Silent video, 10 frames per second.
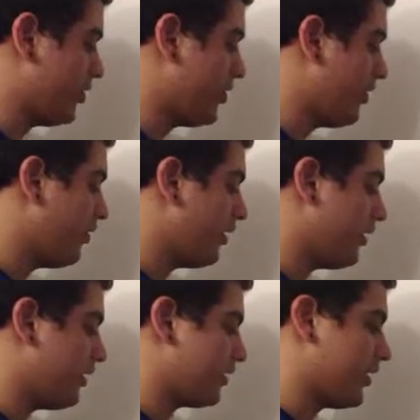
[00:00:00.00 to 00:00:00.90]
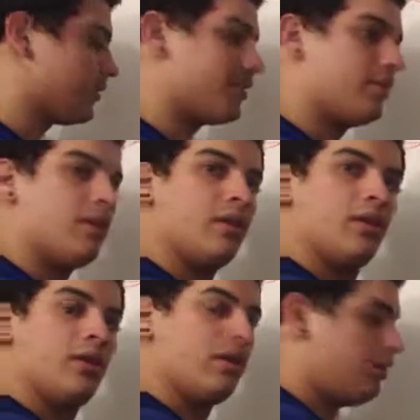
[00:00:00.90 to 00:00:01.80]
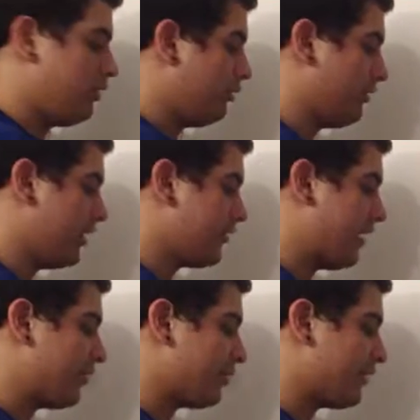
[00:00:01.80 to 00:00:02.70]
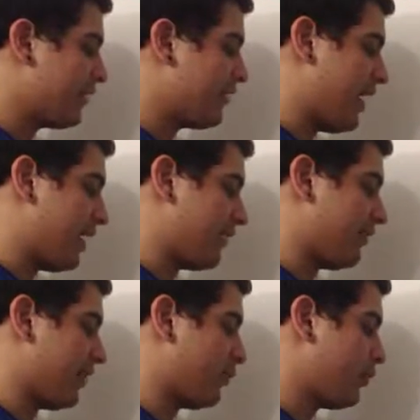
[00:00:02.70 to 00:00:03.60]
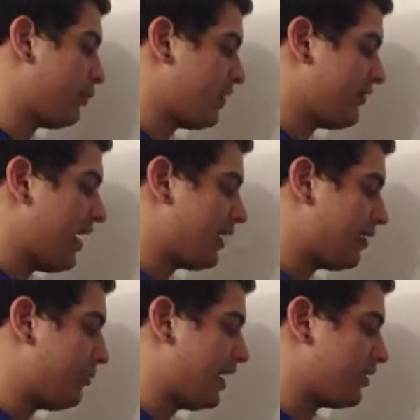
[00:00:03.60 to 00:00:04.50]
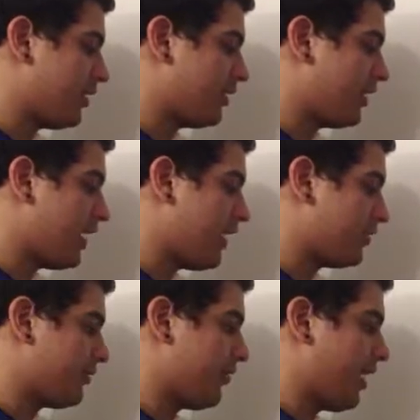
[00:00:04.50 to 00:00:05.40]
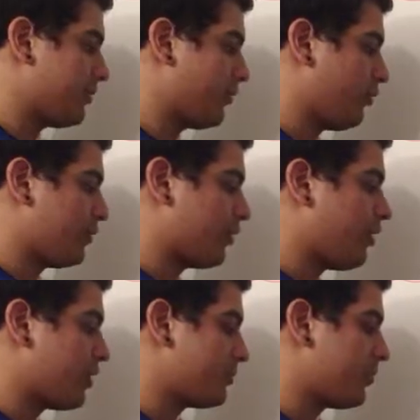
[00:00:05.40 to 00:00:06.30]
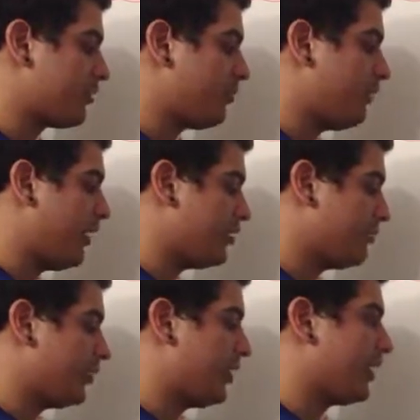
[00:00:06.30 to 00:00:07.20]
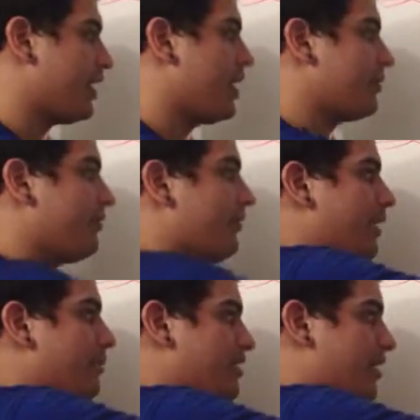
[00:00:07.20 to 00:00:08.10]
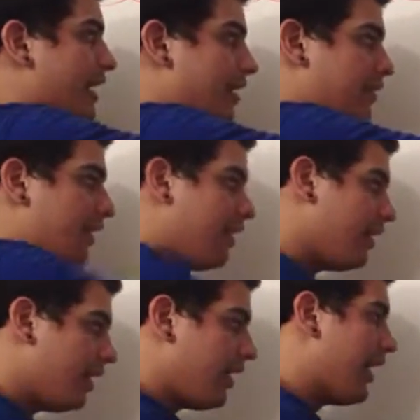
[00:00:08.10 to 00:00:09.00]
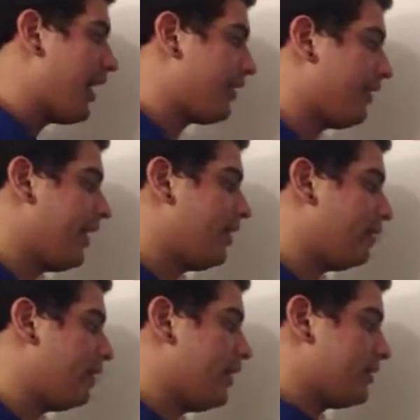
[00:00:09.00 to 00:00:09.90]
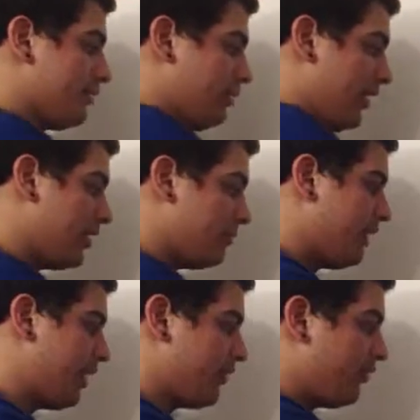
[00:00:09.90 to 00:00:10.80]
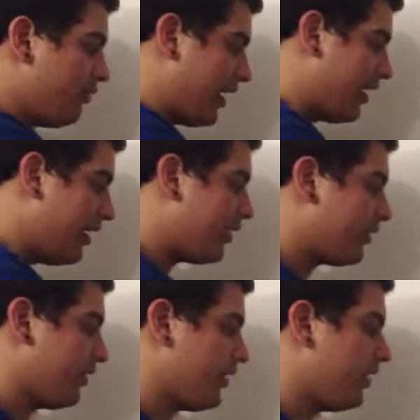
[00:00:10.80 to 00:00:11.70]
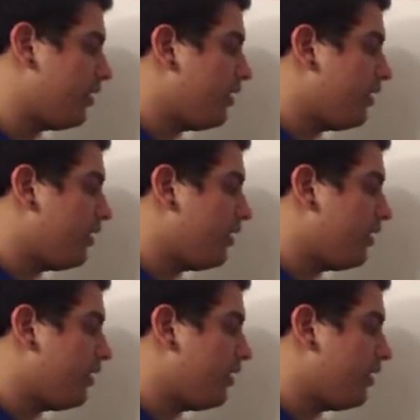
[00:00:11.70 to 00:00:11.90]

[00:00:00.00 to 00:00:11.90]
injured endothelial cells release von Willebrand's factor. Von Willebrand's factor binds onto collagen fibers, forms a cross-bridge formation between the collagen fibers and now the aggregating platelets. The platelets begin to adhere to the